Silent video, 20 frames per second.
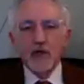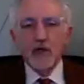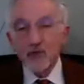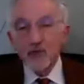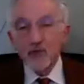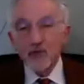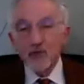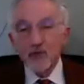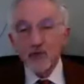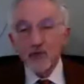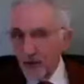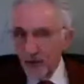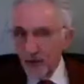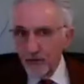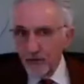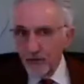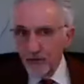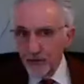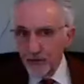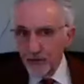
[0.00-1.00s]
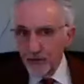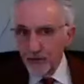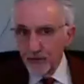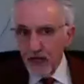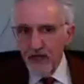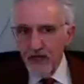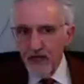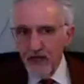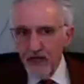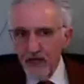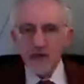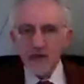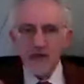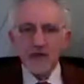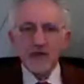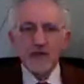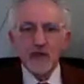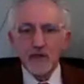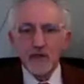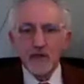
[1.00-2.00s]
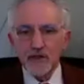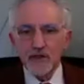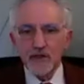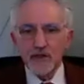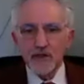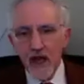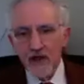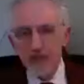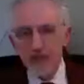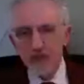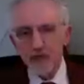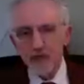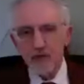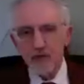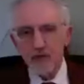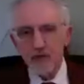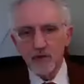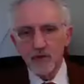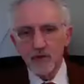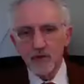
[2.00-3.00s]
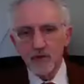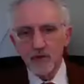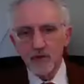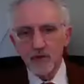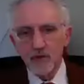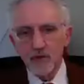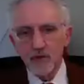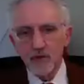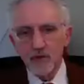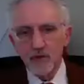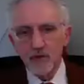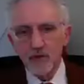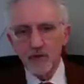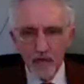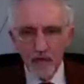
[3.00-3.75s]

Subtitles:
rules-based international order,